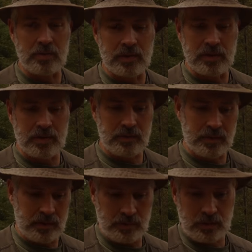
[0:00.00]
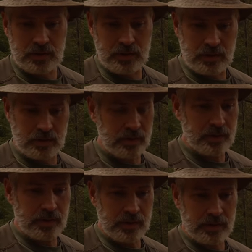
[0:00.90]
but with a workshop or
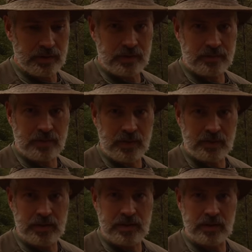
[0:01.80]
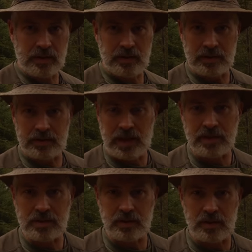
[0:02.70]
with a retail area
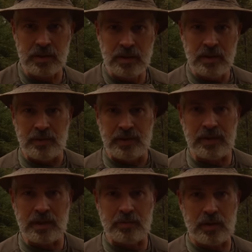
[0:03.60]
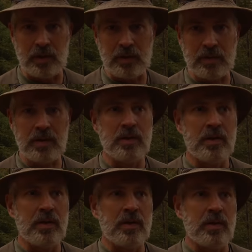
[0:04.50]
attached to it. But in that barn,
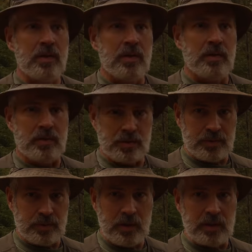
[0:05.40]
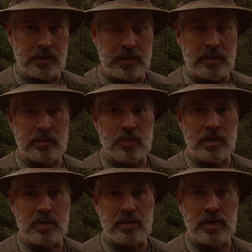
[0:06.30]
which was well lit and
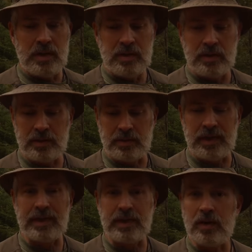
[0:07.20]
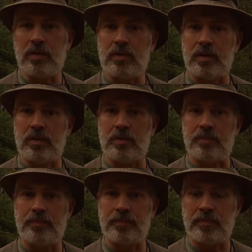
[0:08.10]
well laid out,
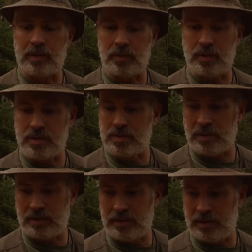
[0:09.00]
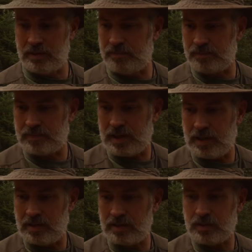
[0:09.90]
there was maybe
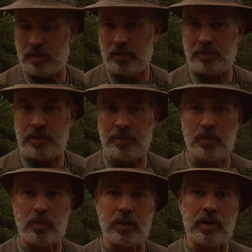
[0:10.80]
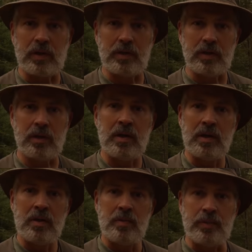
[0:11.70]
10-12 people working in there
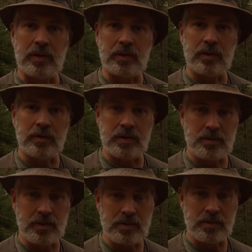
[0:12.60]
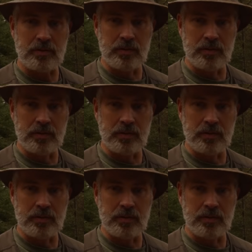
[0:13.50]
building these pieces of